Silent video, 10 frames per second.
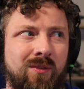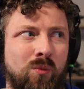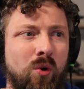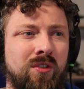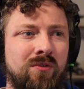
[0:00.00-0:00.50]

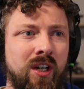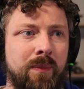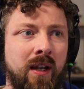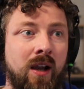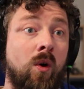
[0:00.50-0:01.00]
wouldn't
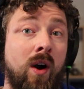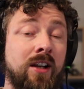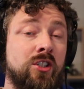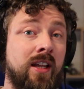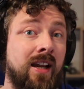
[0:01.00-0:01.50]
really be like, oh,
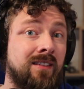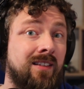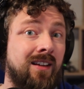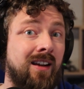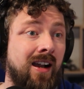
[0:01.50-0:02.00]
actually,
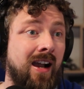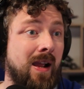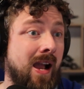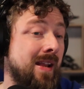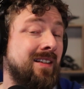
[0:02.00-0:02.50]

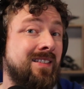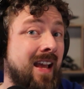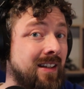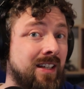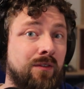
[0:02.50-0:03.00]
I
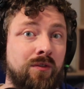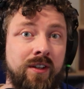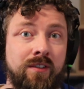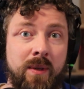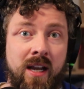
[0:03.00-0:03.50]
intended
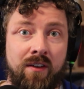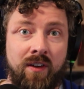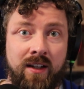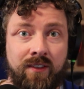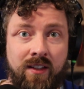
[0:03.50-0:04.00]
for it to be out
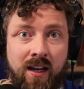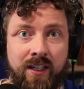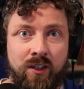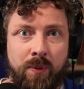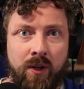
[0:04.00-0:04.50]
of line of
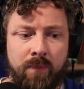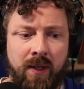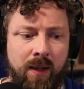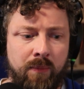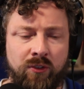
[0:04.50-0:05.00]
sight. Your opponent would
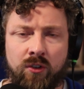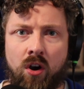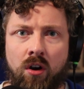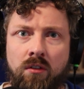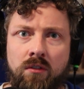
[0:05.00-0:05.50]
be like, but it's
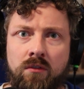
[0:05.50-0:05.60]
not.